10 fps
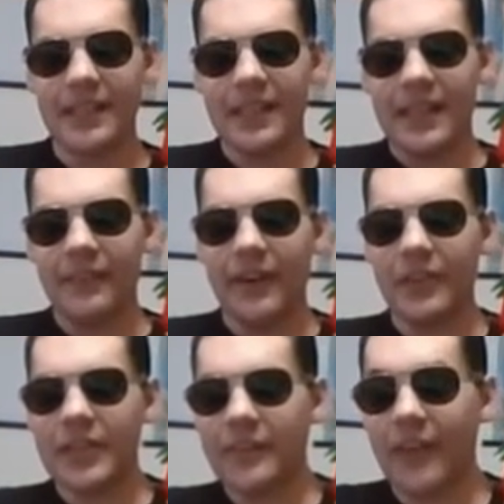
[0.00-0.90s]
if I
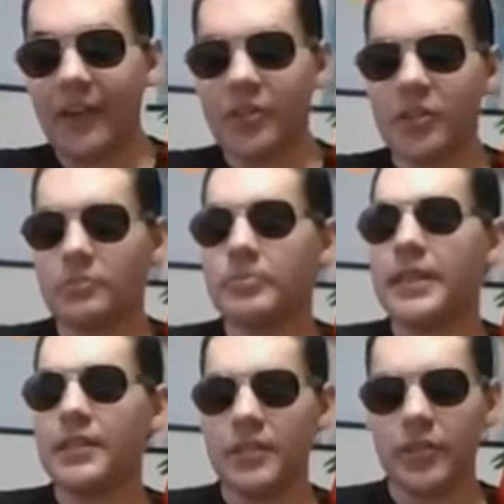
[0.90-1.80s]
would if I were to
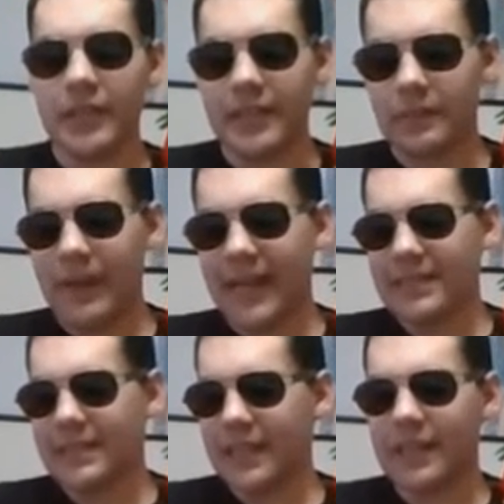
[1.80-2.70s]
redo these
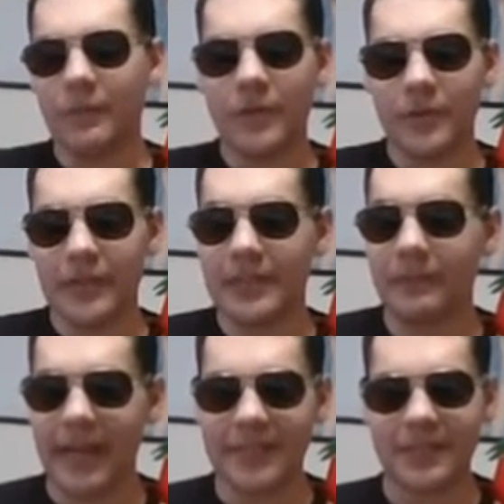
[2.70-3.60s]
past like couple these
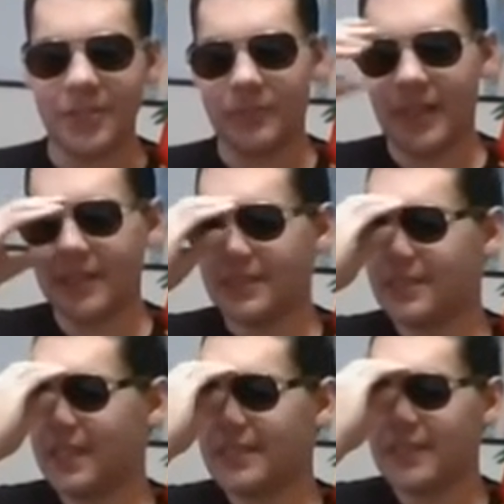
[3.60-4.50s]
past two months,
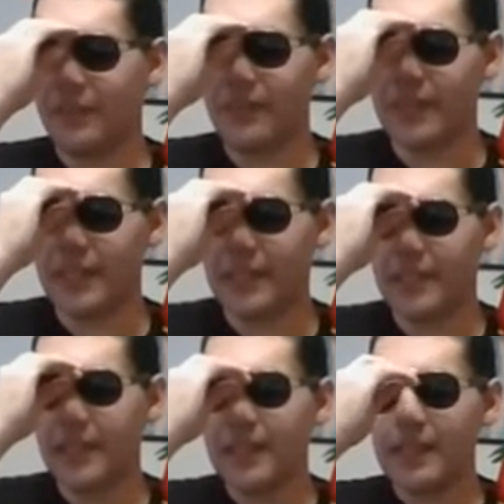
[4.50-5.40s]
that's definitely
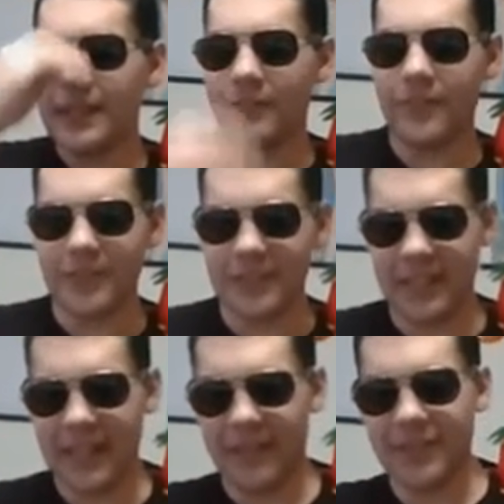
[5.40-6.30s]
the first
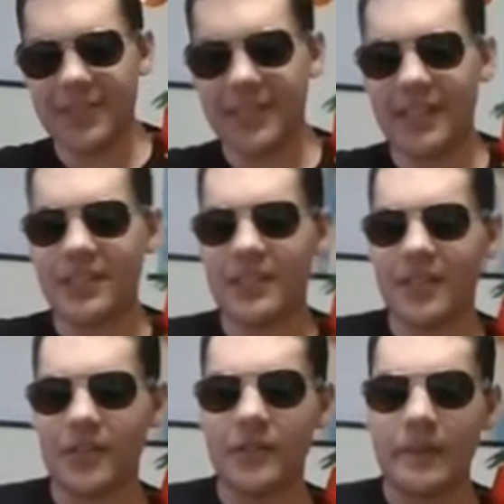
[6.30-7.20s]
thing I would change. You know.